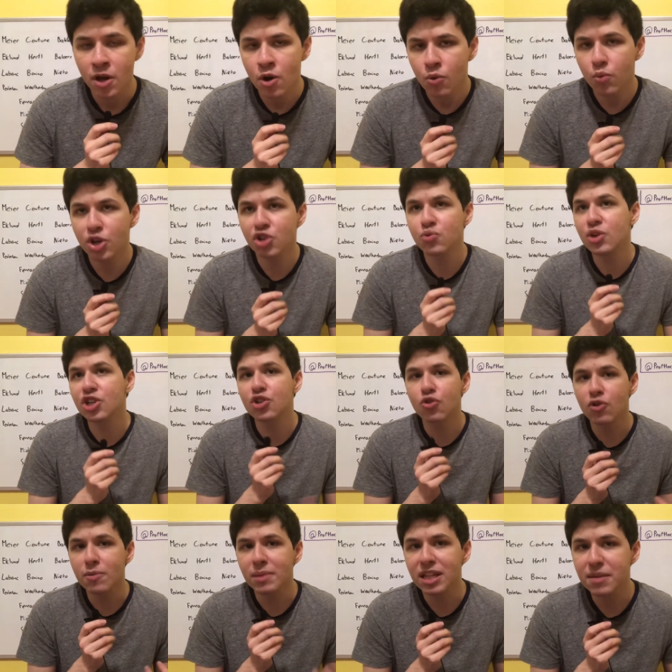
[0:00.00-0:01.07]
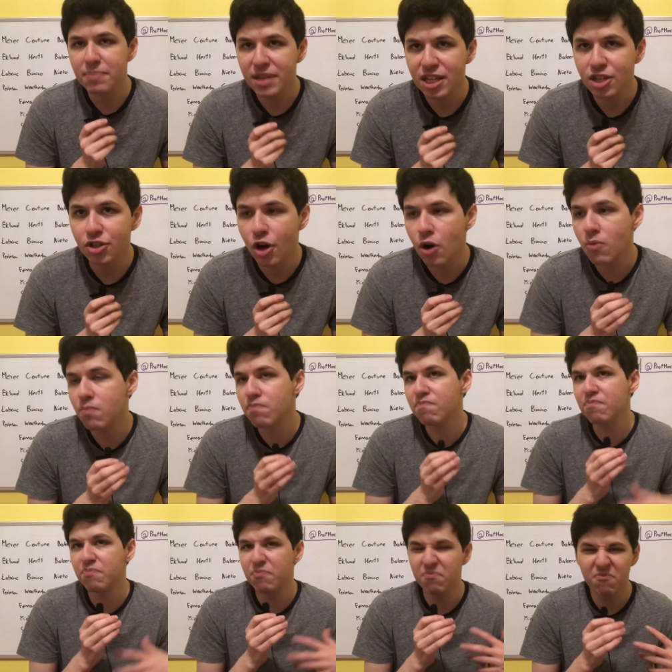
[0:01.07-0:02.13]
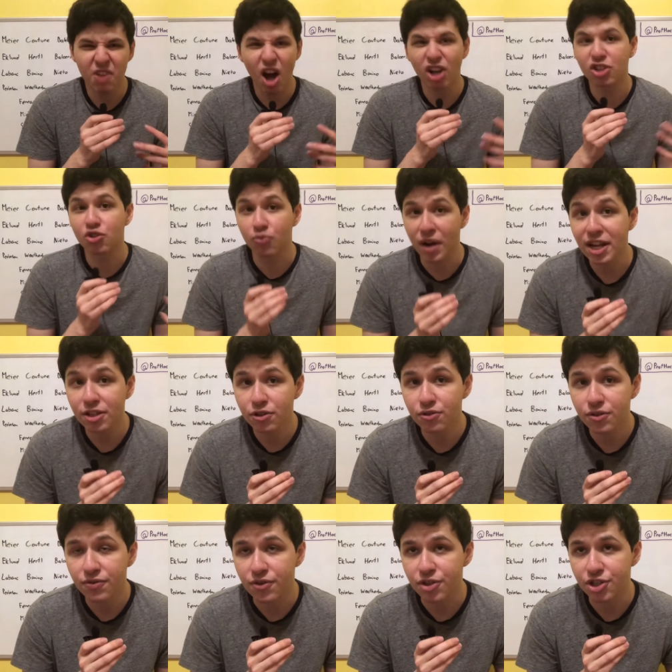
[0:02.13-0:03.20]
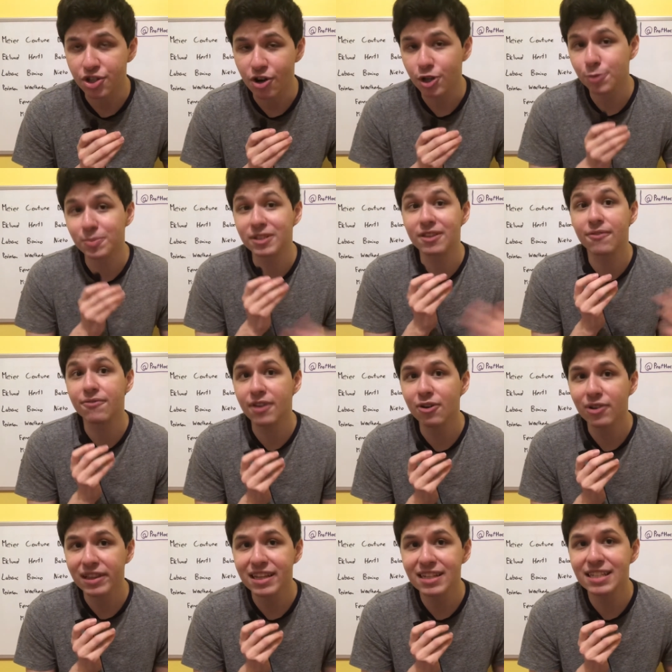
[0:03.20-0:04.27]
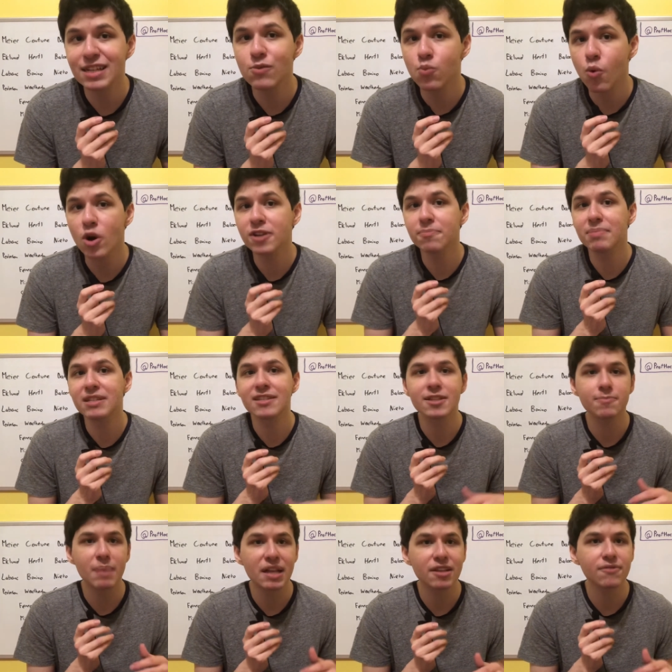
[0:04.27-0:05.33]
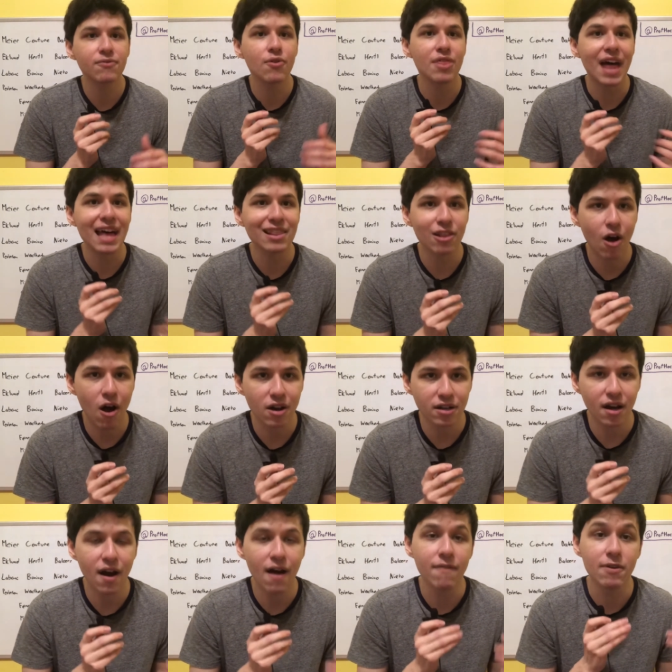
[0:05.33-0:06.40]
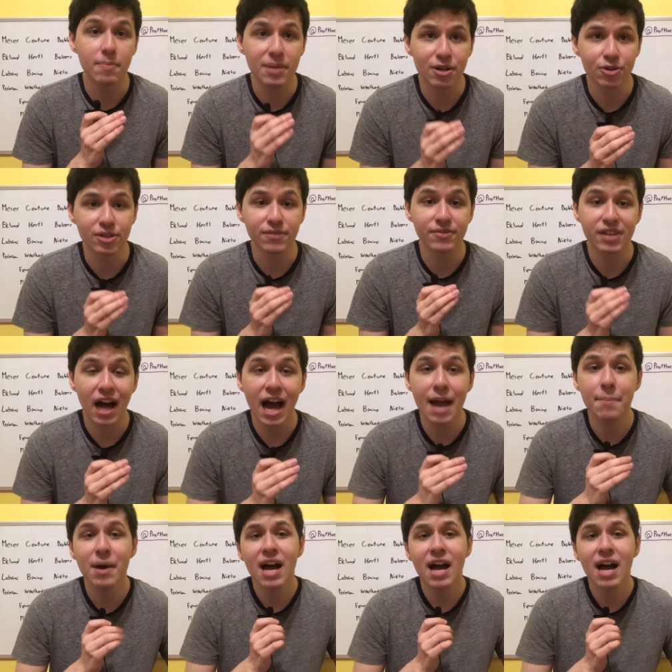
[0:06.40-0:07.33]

which would normally be, you know, not great news for the Sharks, but at the very least, he wouldn't be suspended for that long of a period of time.